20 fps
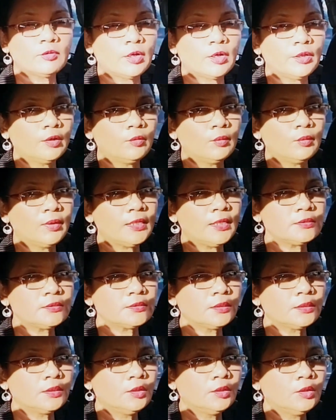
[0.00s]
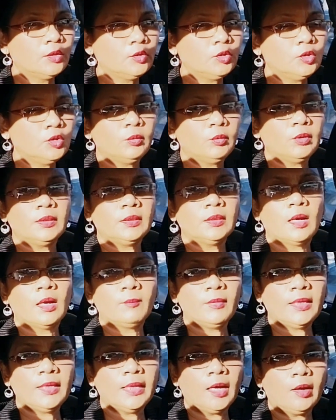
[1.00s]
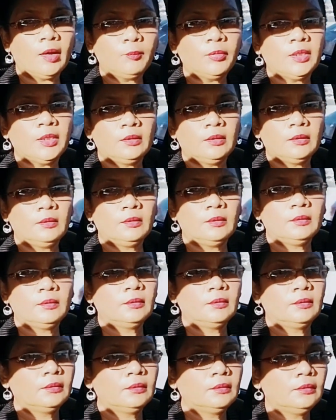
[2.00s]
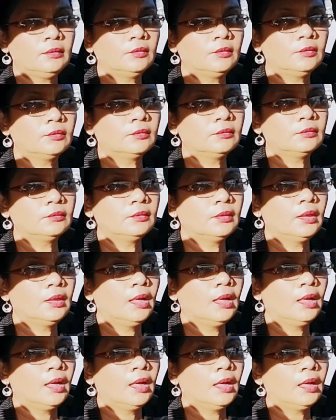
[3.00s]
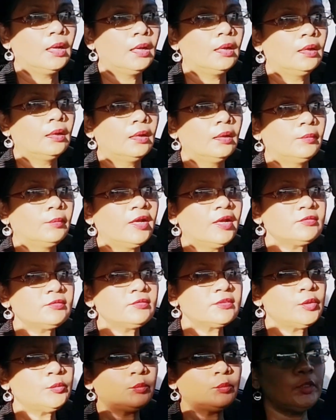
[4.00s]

Otherwise, you will not be happy, you know. Um, I've seen